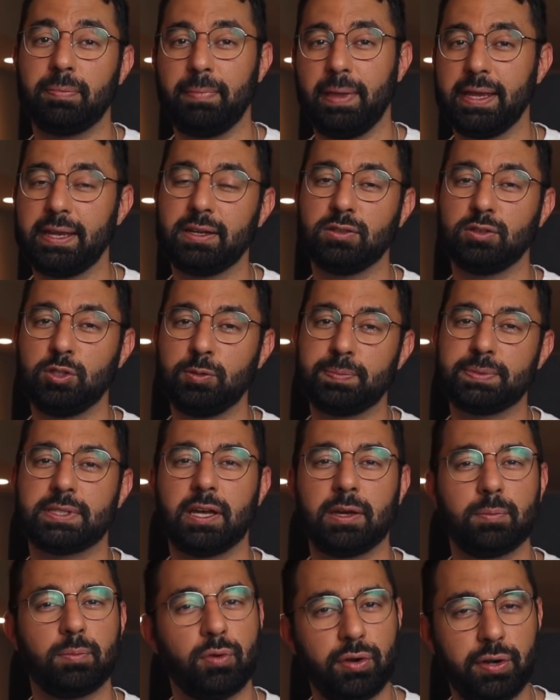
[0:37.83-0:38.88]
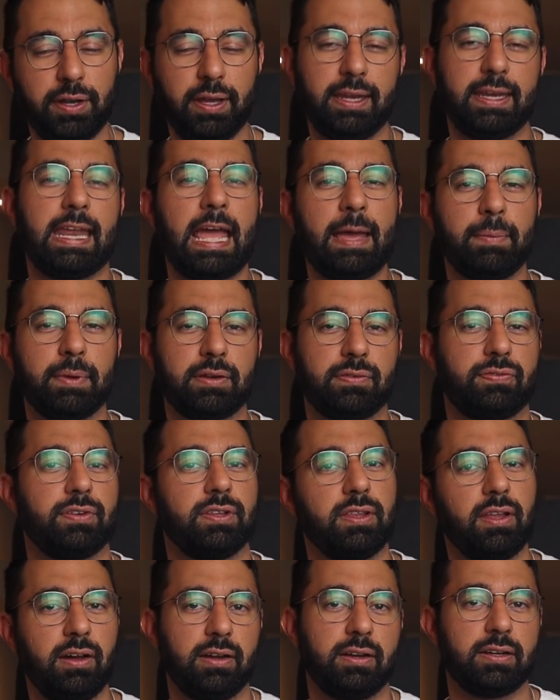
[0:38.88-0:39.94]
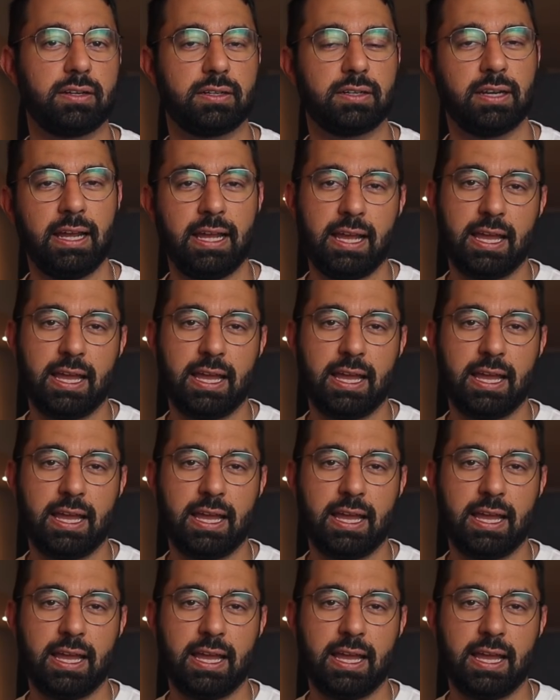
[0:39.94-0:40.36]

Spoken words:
make your loop sound more dynamic for longer,